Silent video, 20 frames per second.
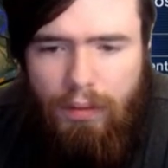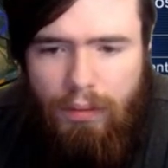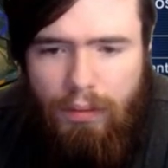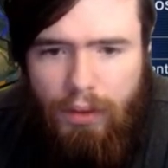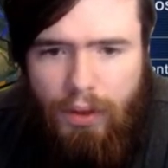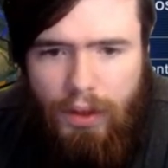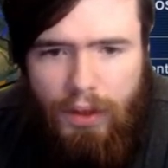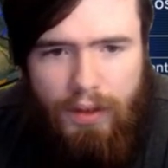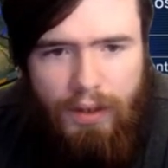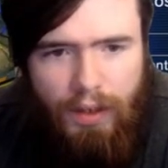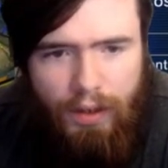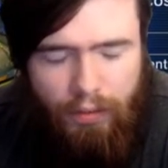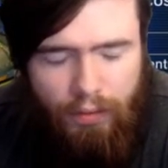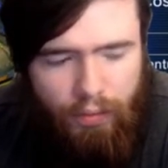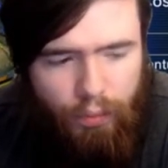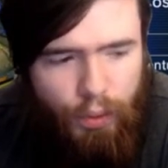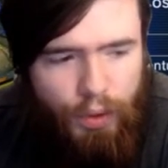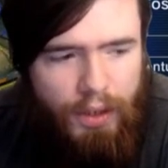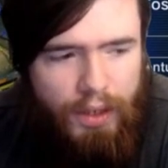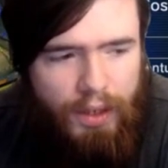We're gonna take a
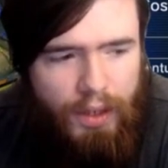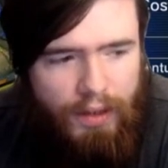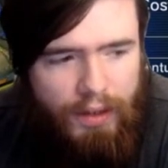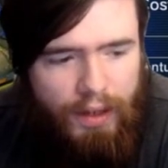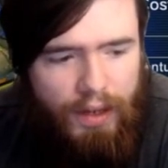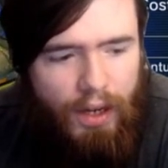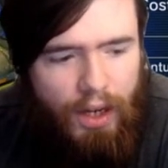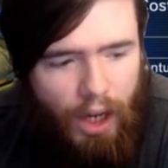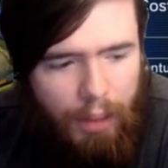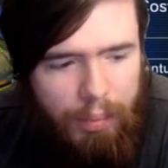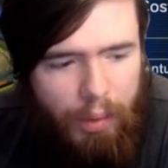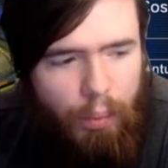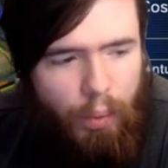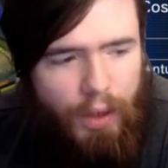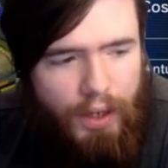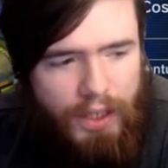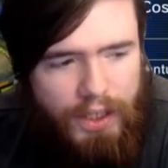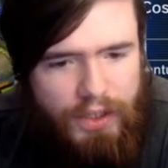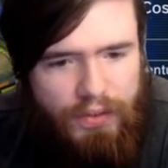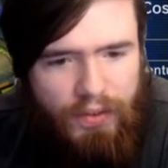we're gonna take a couple more
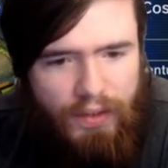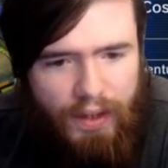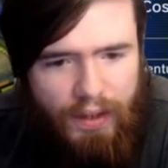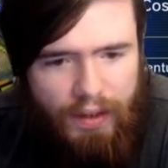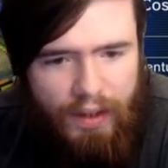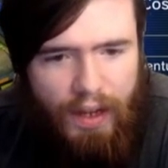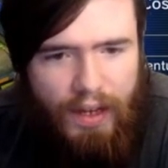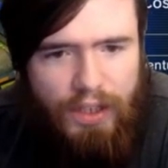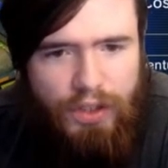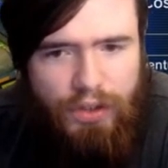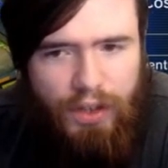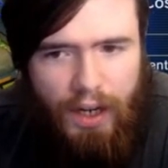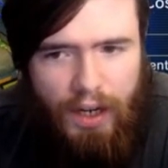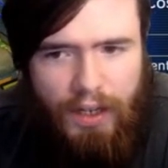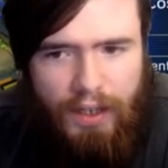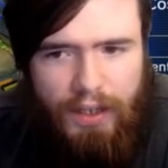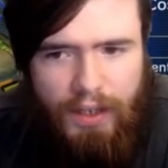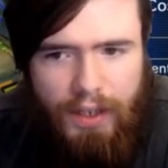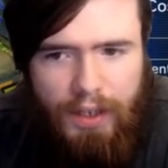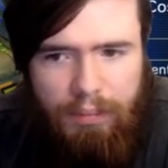hits from the tax
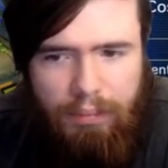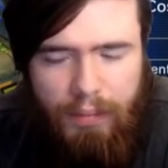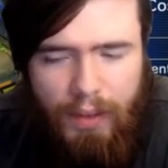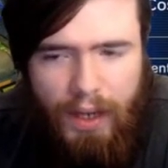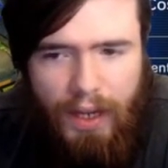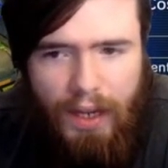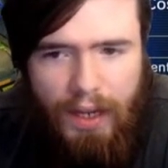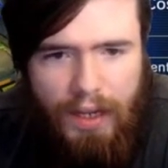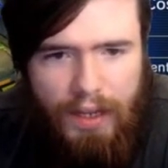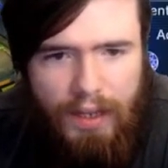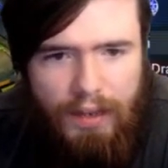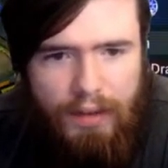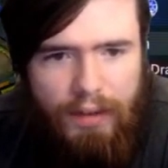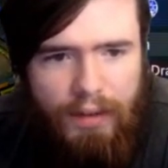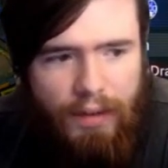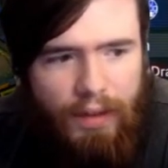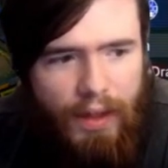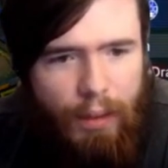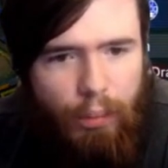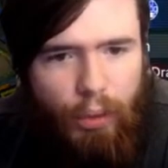dragon here, and
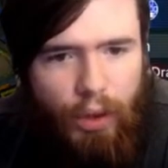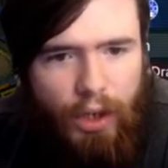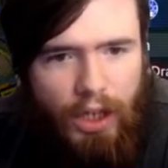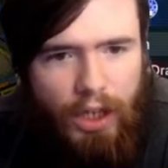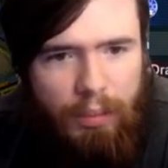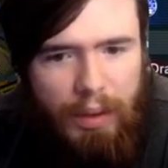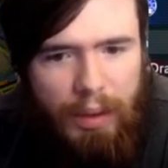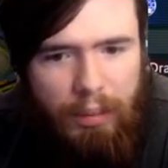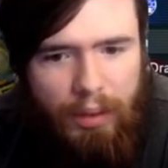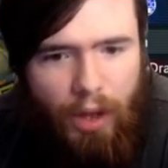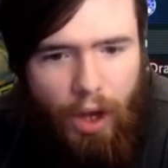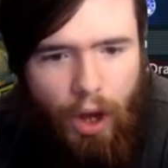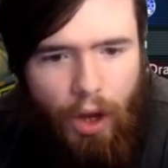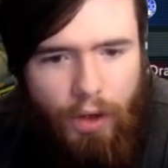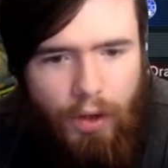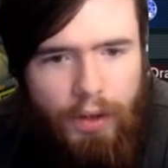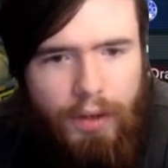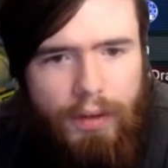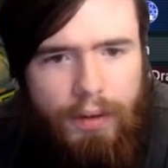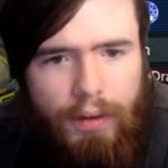then we're gonna be able to
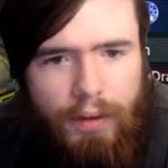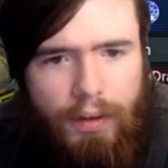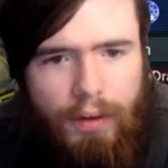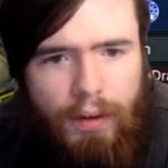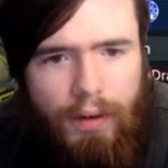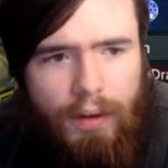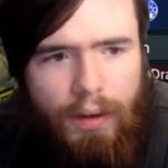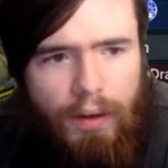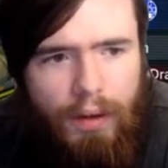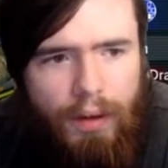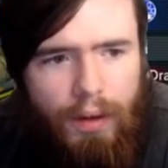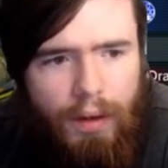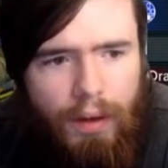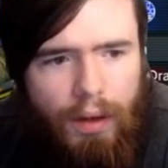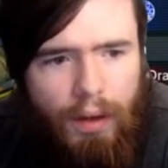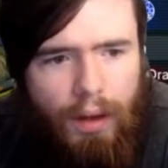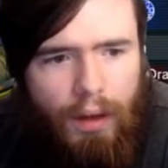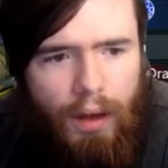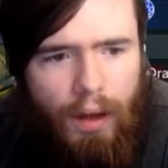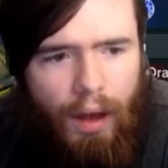out it.
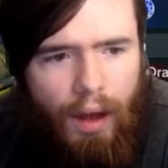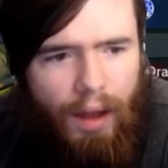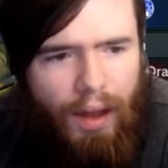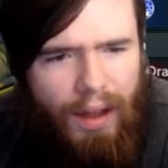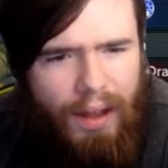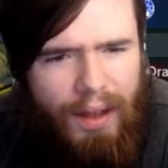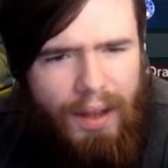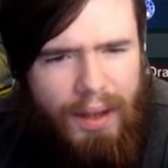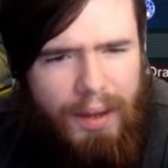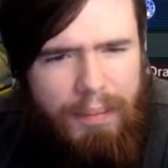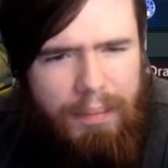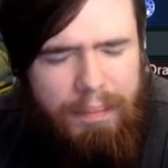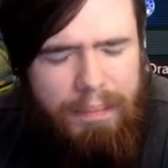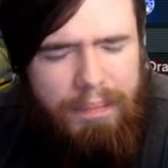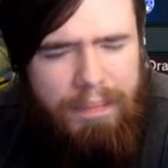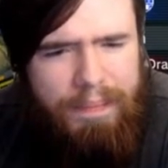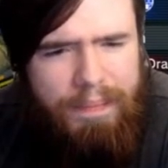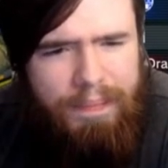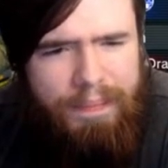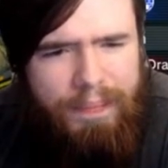Um,